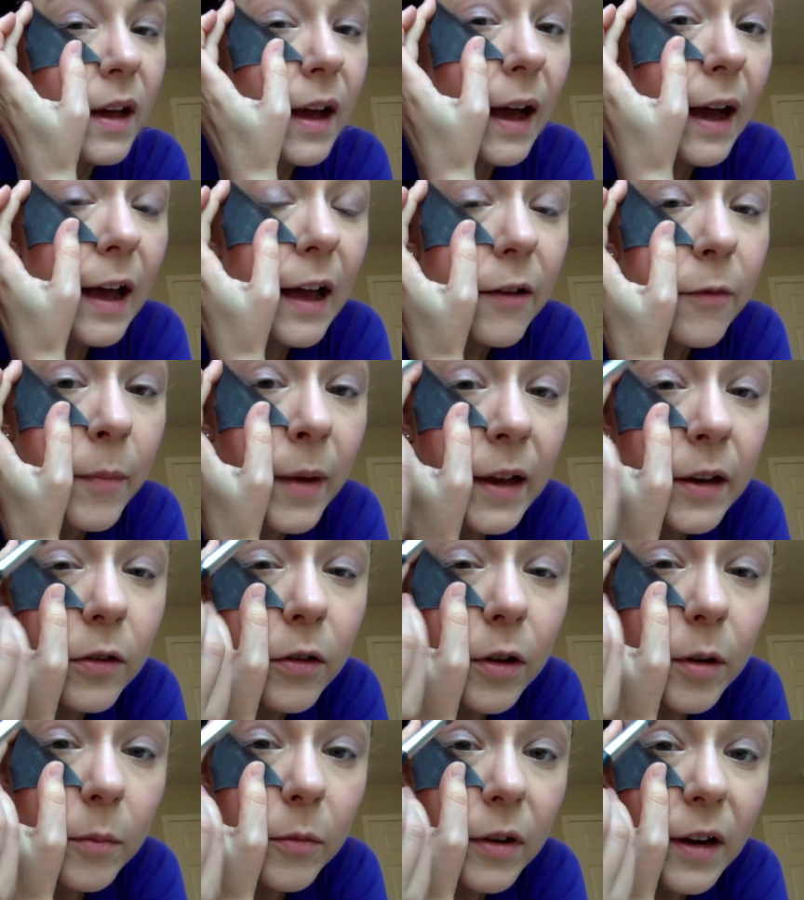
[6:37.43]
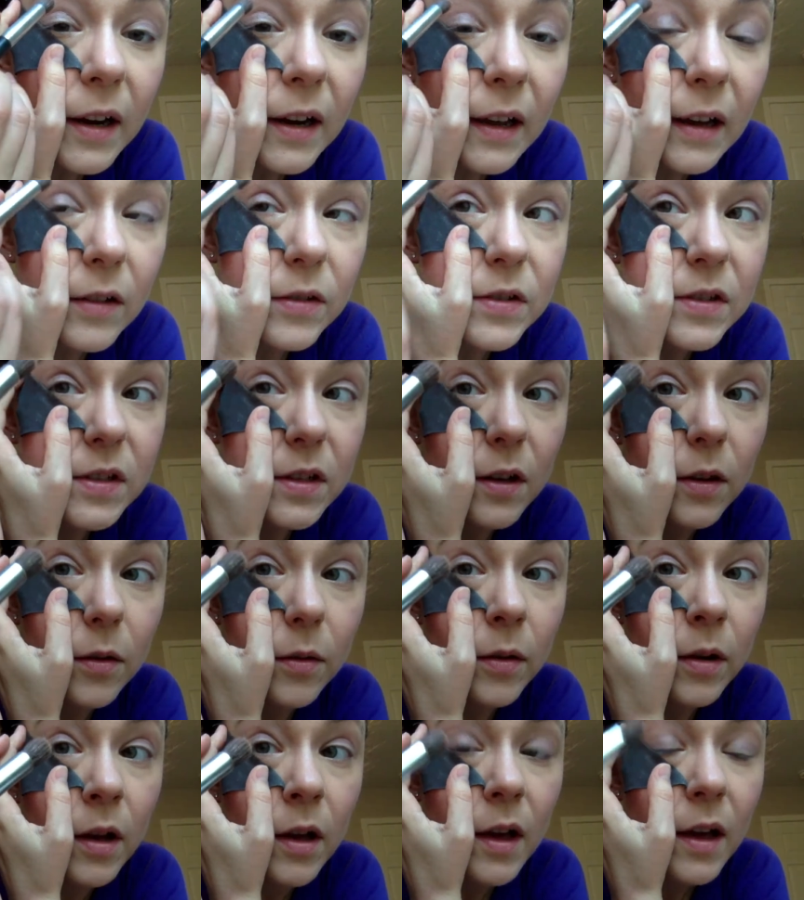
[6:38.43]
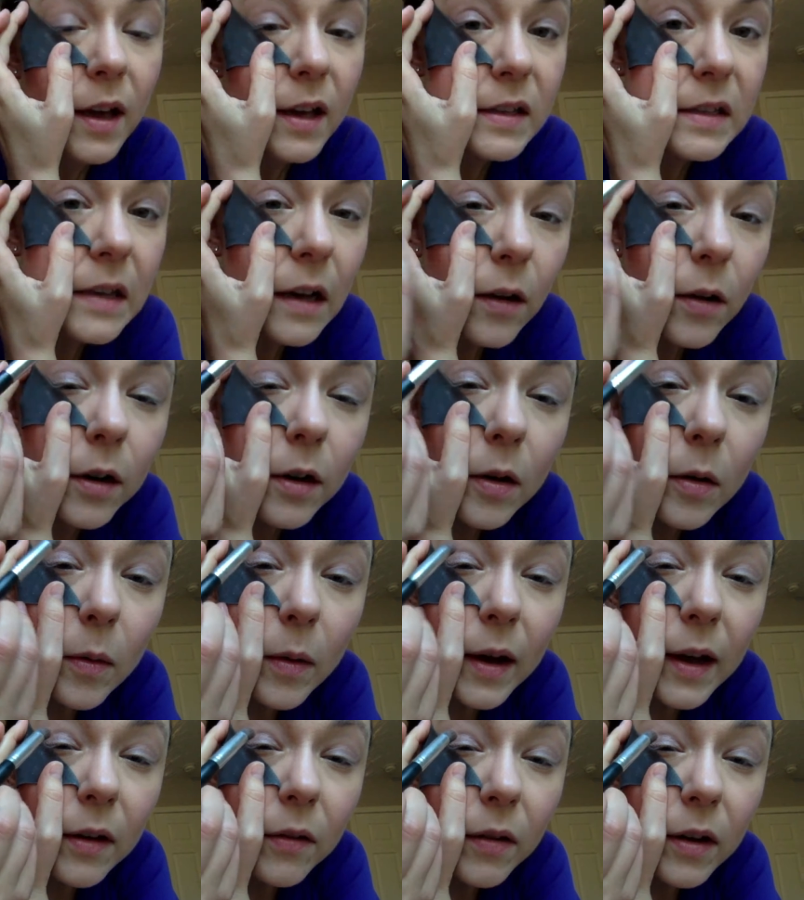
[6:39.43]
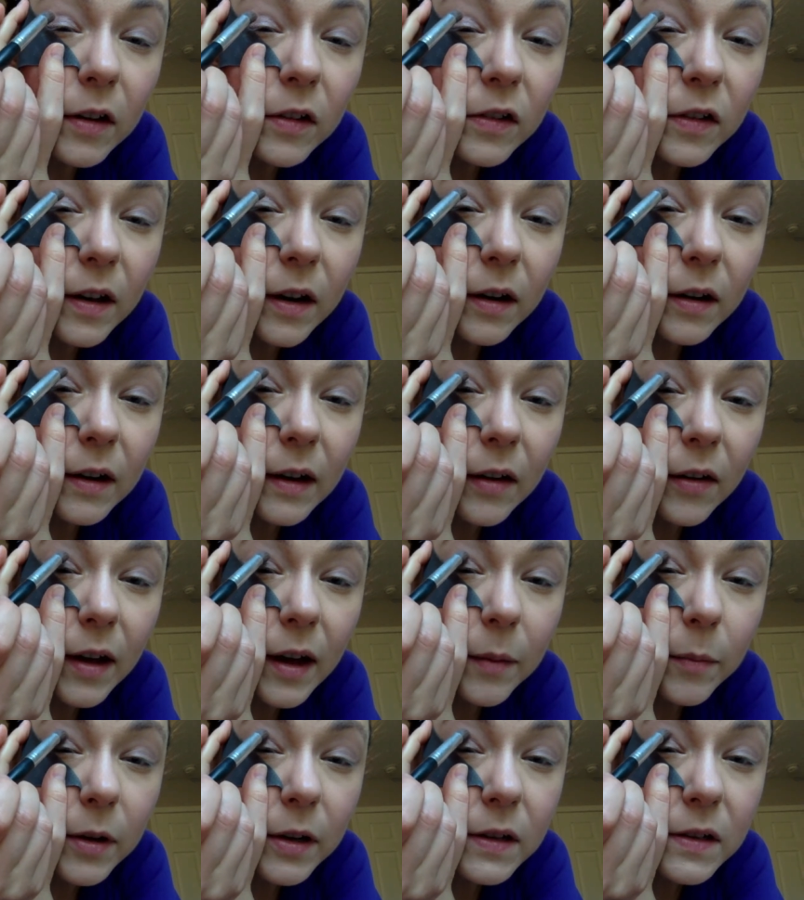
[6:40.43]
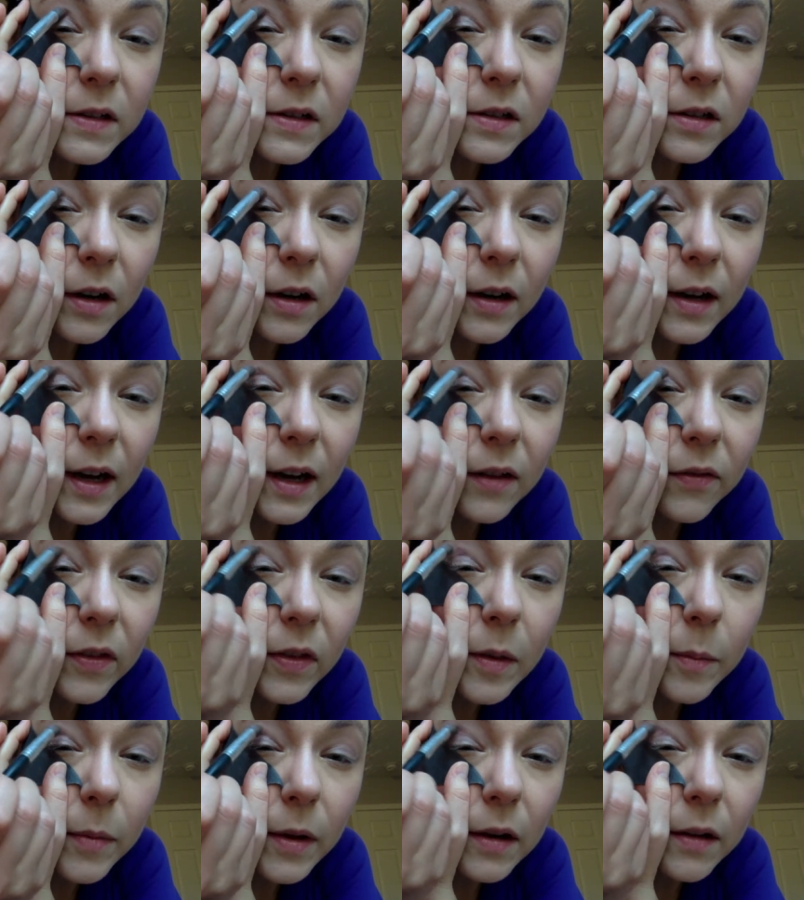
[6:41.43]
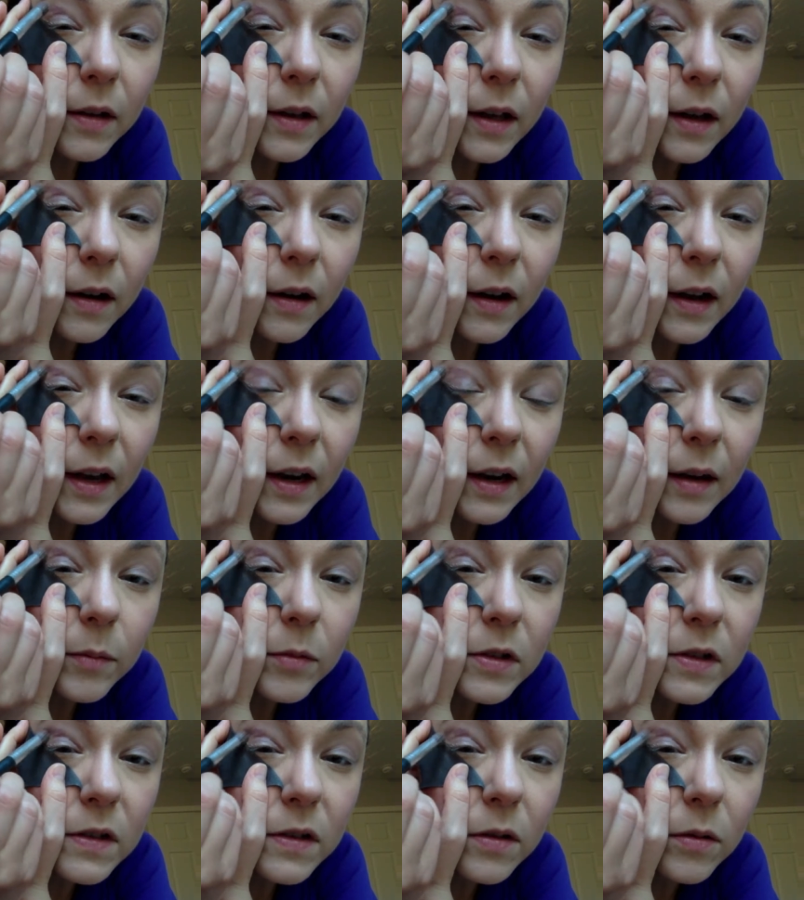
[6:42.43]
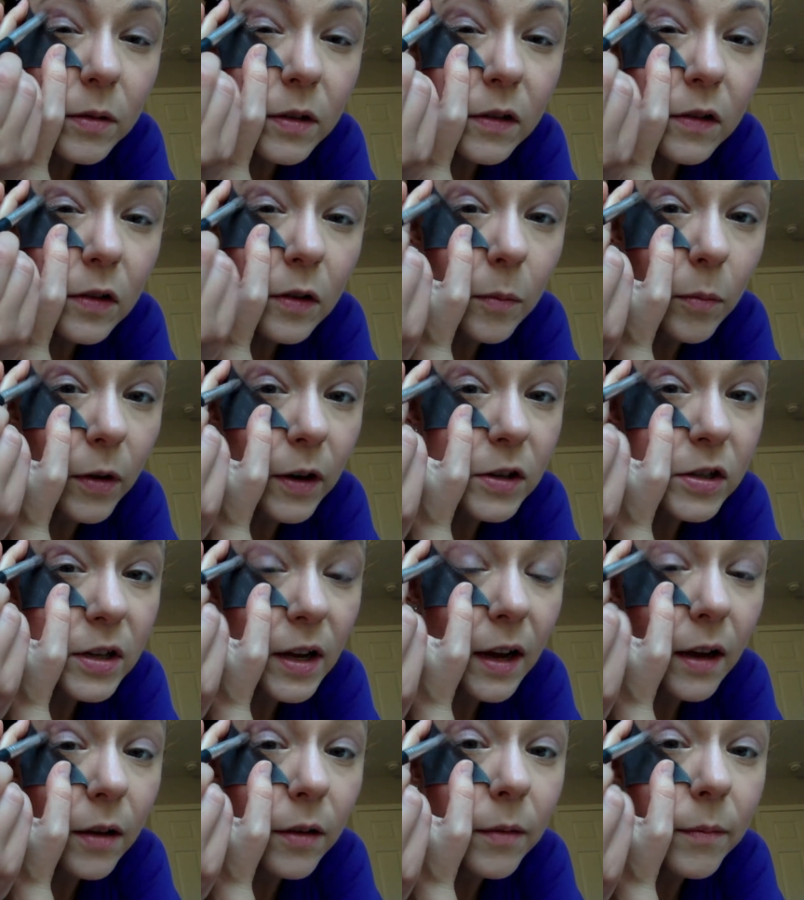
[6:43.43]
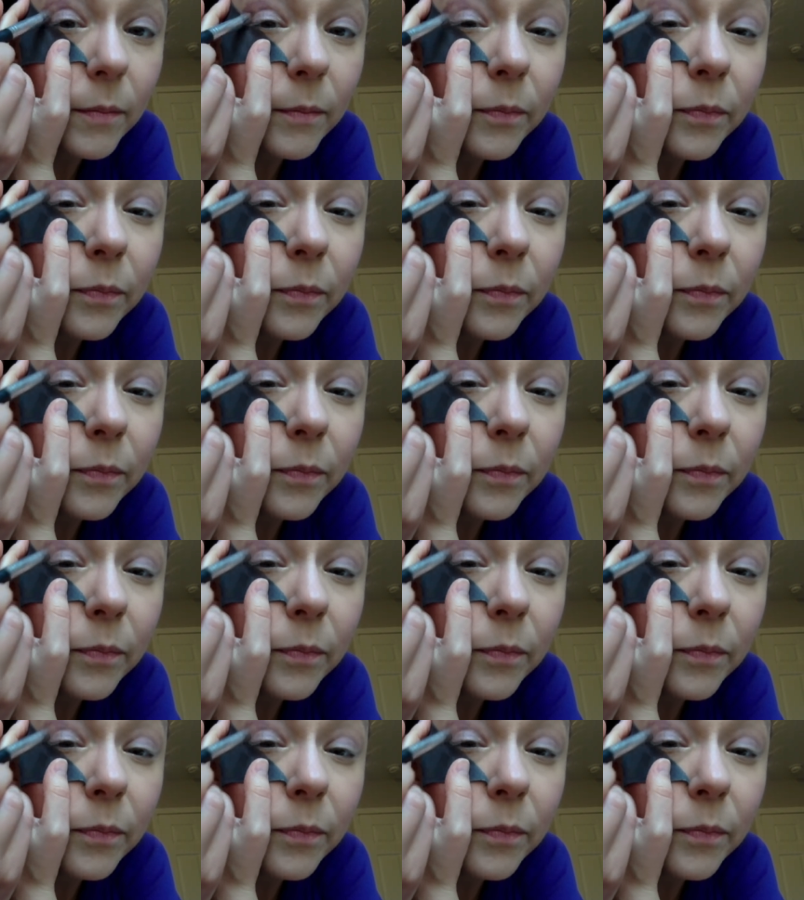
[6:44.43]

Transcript: I have mine groomed right now, so it's not going to quite reach there. Now, I'm going to start kind of in the middle here, and I'm just going to brush out